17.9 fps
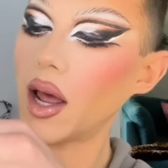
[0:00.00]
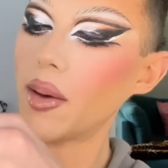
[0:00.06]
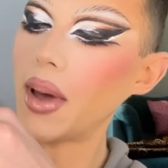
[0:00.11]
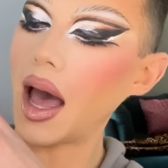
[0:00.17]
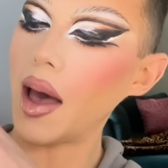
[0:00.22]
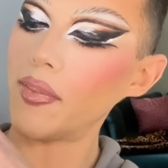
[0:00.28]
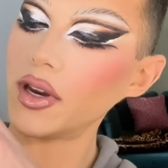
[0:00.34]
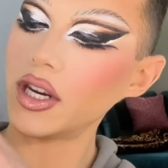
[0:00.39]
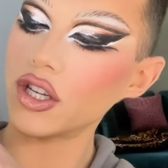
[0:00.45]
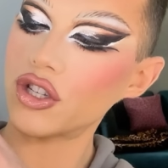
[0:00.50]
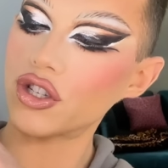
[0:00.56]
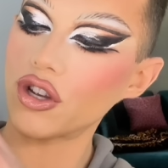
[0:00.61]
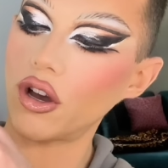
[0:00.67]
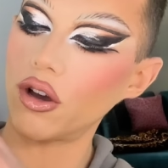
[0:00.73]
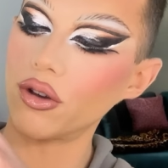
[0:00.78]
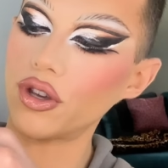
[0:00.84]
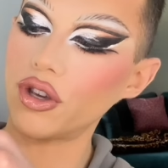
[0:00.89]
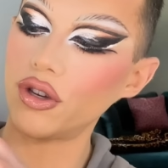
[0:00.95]
I'm happy to
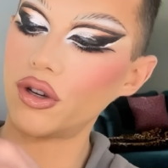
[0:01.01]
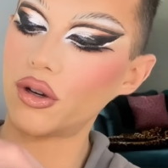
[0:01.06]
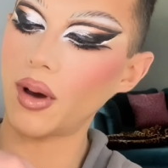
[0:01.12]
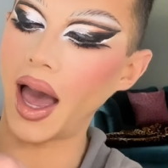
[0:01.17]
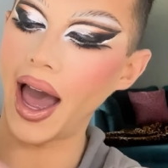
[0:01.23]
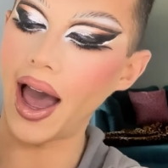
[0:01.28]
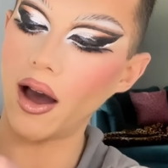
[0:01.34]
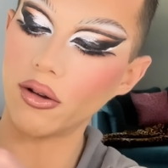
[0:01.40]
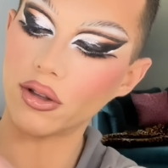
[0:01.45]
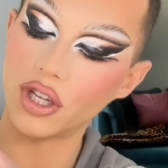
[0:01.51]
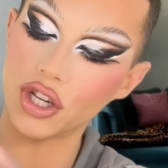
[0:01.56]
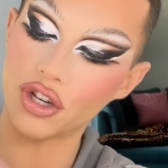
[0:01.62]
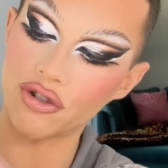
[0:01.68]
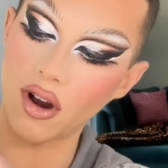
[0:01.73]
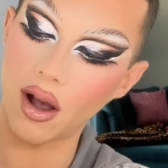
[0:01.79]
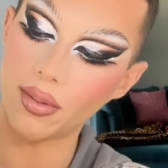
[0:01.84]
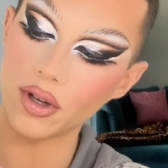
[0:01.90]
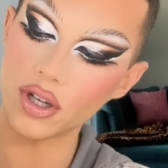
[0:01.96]
show you how to
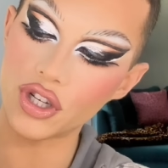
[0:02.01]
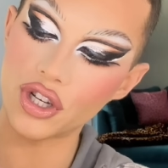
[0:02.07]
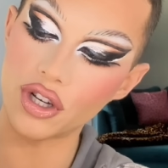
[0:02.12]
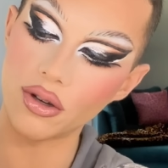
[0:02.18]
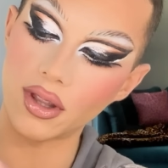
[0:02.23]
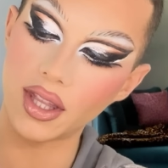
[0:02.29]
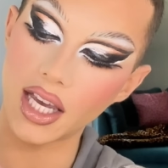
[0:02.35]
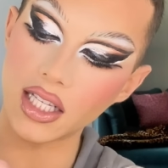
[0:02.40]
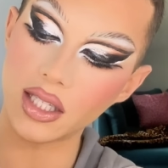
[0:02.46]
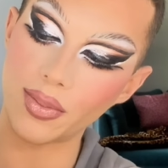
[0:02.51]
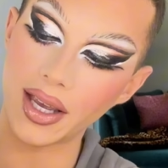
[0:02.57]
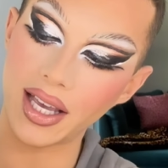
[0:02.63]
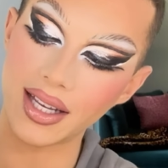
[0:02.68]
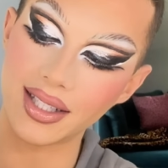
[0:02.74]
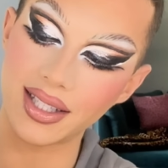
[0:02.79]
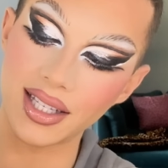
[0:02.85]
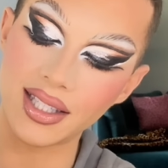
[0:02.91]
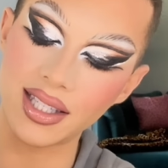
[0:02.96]
troubleshoot this
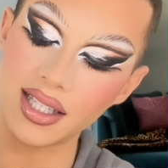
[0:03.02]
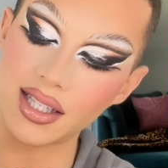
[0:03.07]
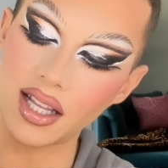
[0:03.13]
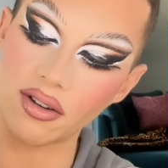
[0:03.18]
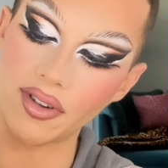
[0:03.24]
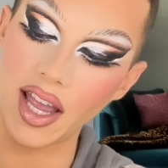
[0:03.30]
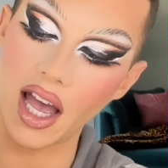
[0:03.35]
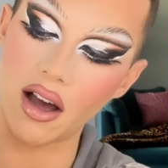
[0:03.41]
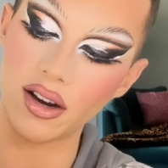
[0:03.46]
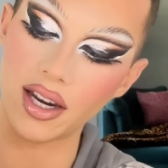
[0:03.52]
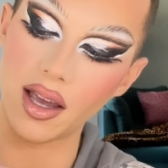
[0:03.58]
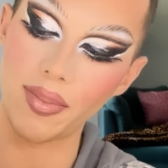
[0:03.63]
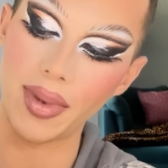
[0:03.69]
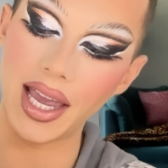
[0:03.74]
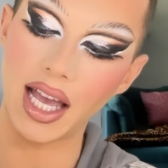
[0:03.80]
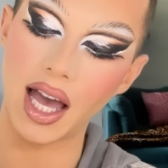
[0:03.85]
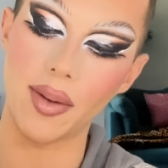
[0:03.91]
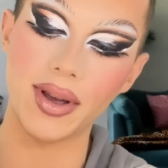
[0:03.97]
because this is the reality of
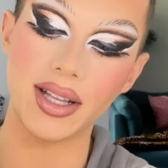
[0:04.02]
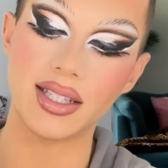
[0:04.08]
makeup.